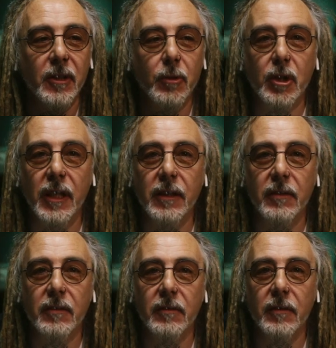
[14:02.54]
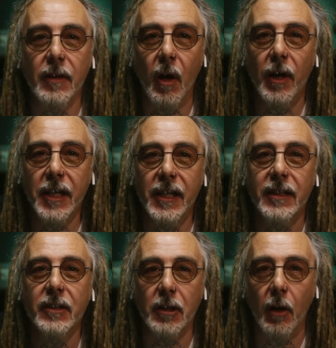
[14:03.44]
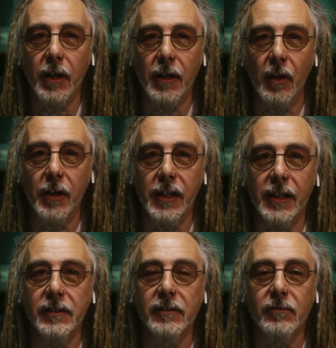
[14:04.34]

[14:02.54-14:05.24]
You'll see liner, tight liner,